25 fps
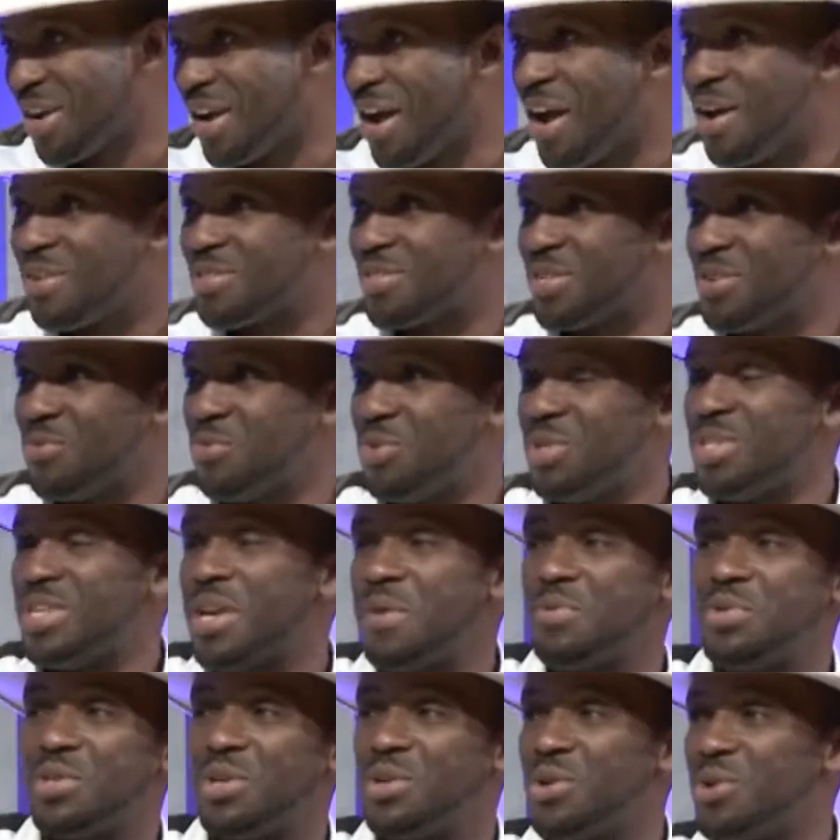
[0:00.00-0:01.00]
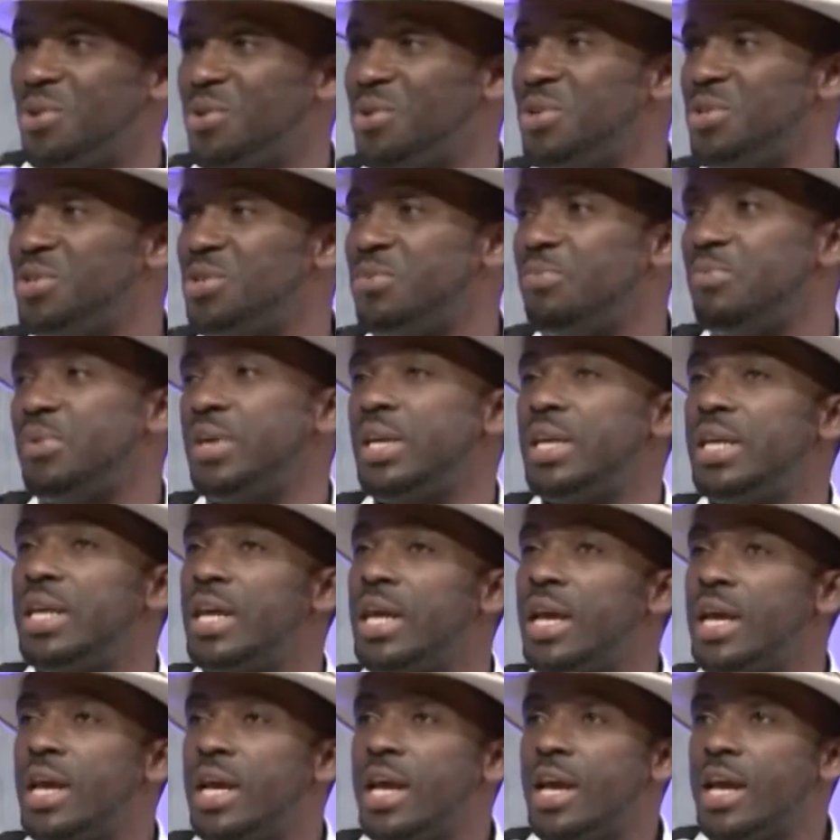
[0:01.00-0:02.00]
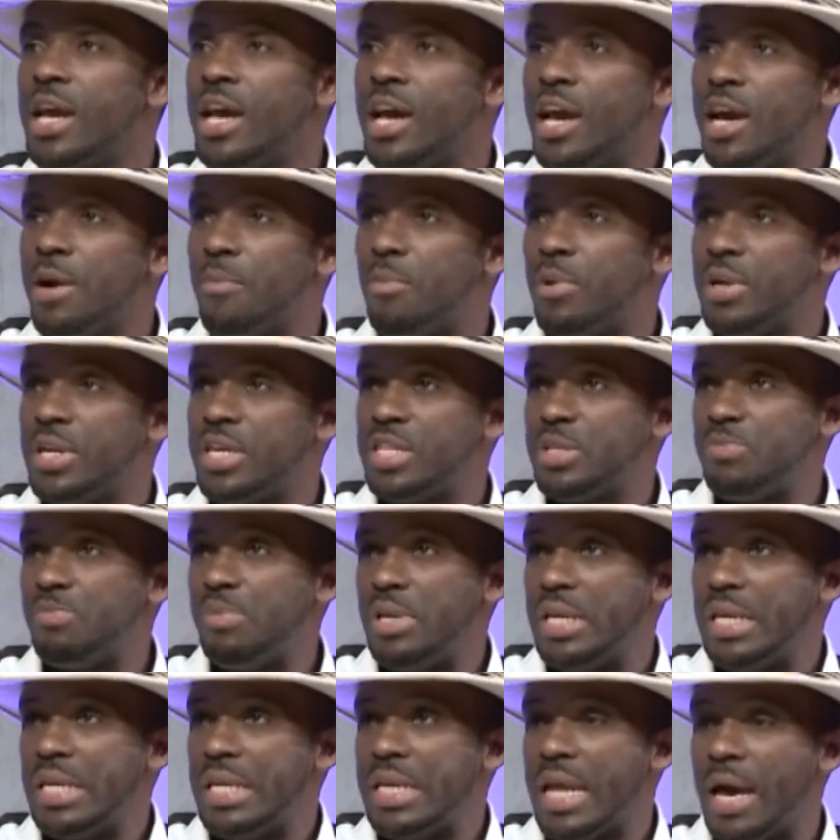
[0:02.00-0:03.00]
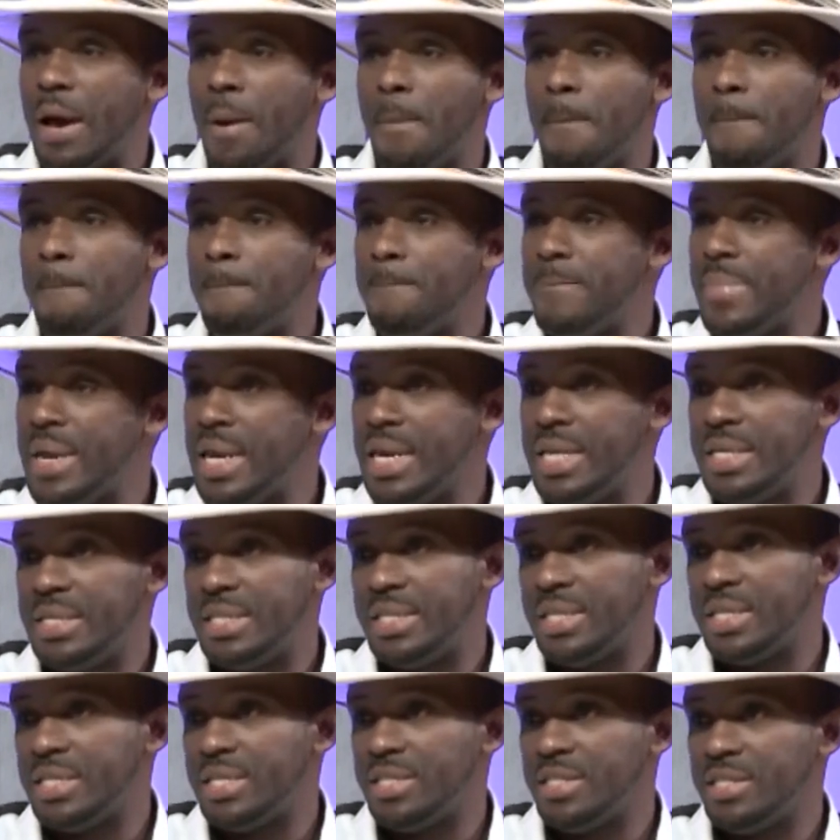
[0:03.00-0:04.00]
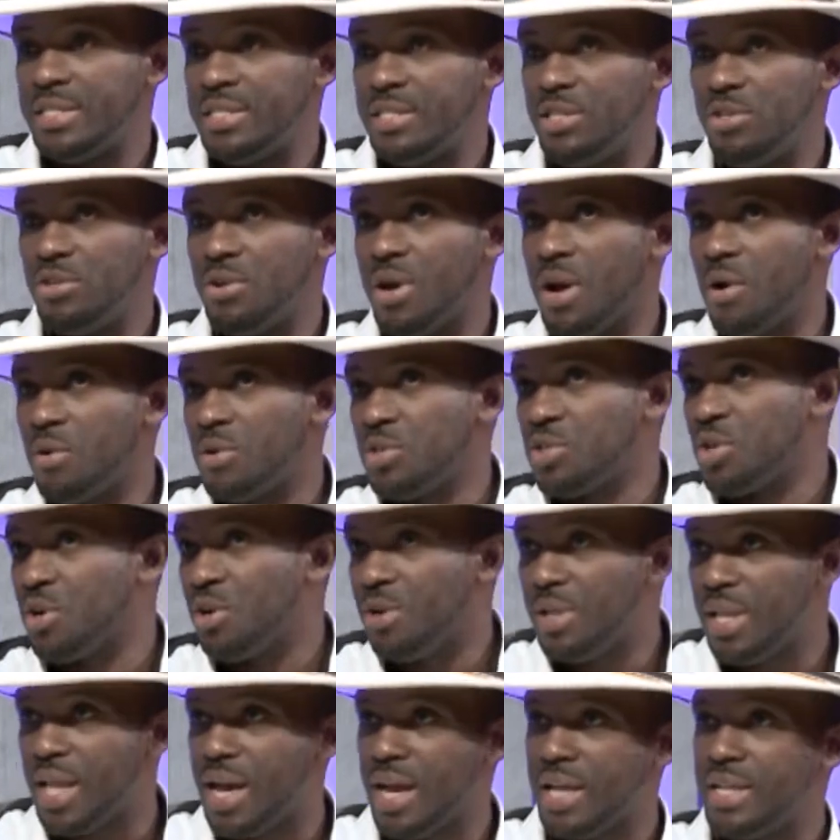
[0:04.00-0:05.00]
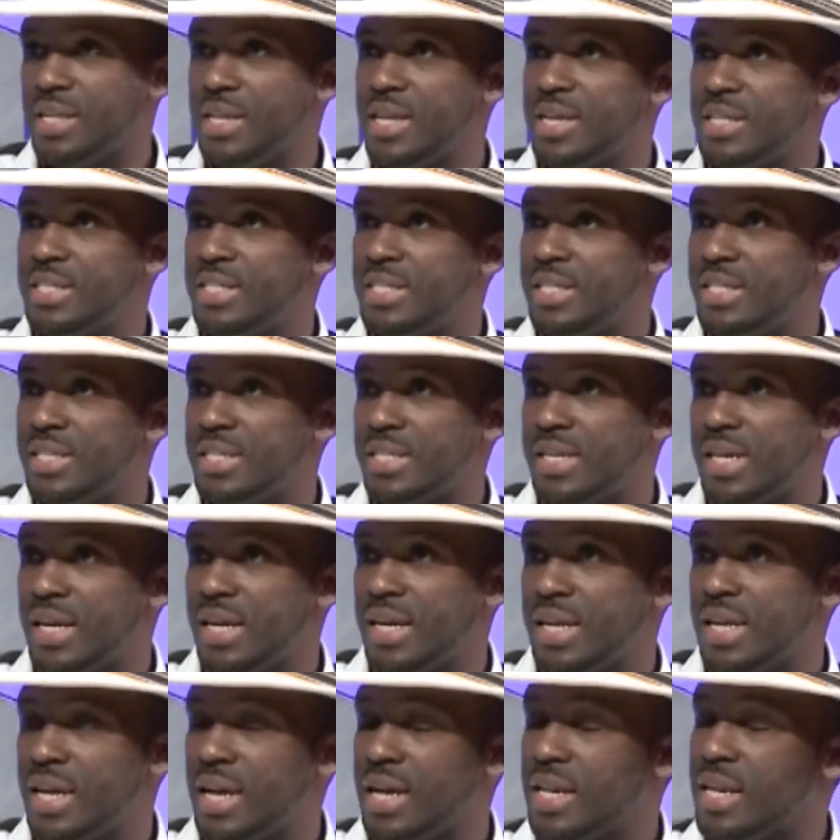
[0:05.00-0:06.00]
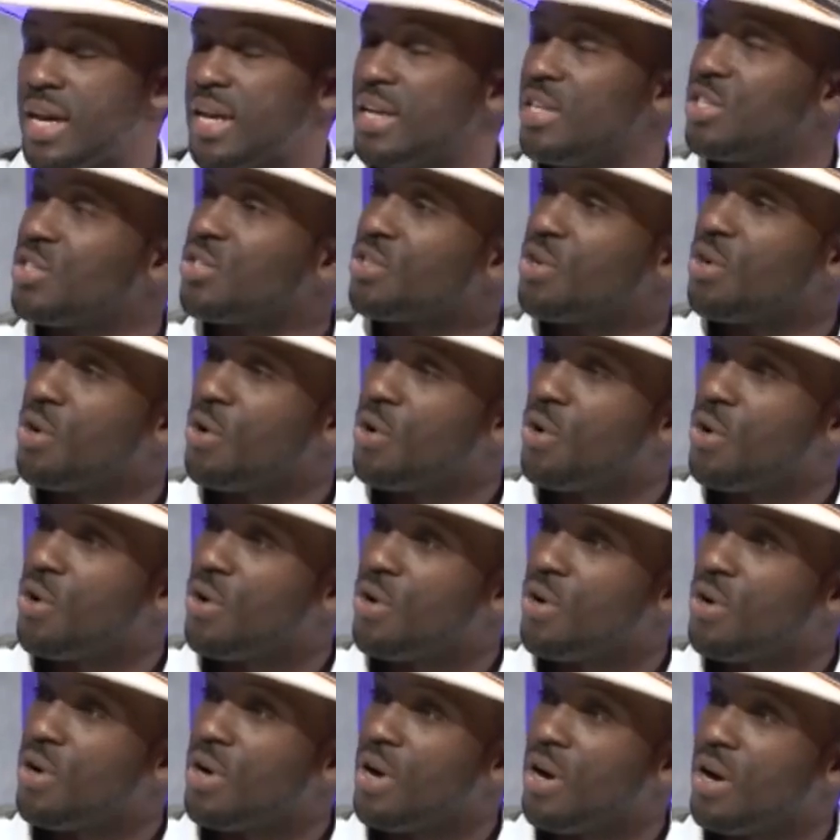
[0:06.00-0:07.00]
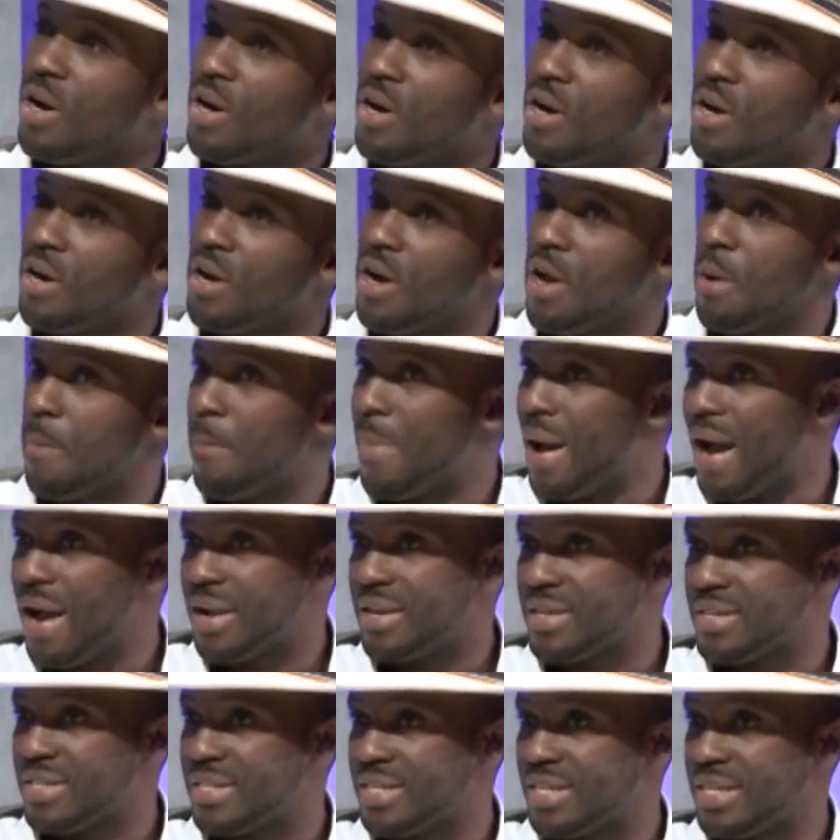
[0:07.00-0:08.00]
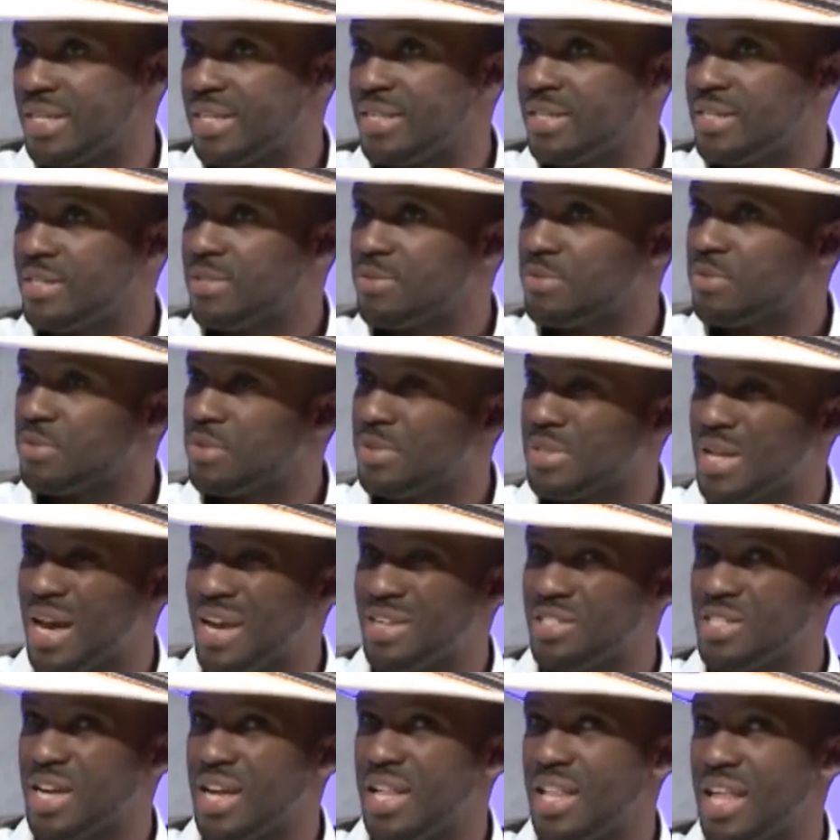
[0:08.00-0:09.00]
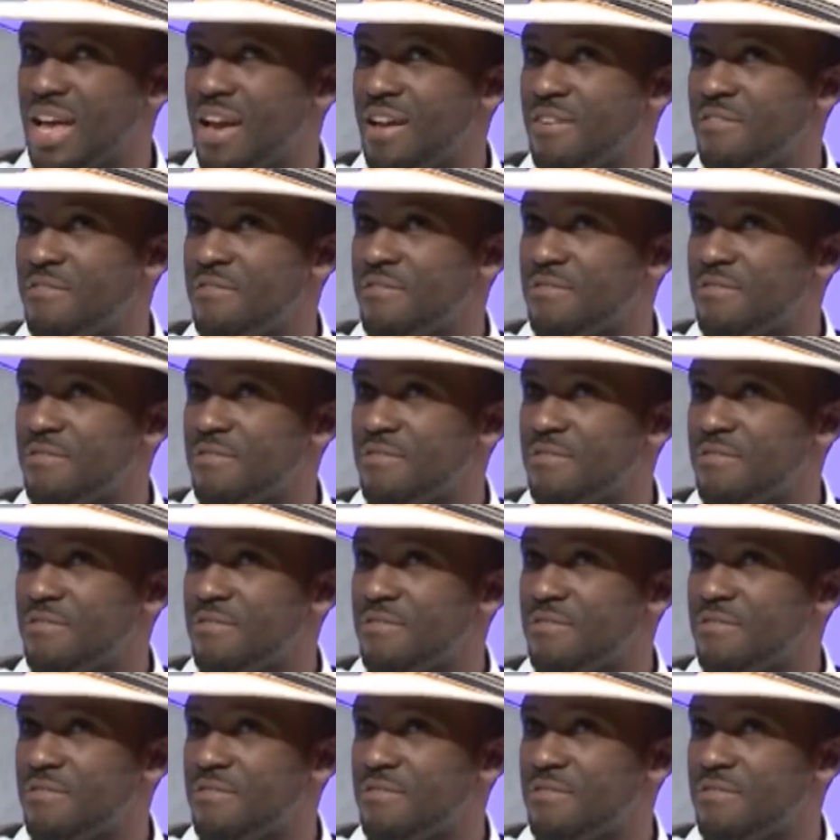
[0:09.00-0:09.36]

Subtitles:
How's the reception going to be? But it's been amazing. You know, I was online yesterday and I saw a magazine, Niger Life,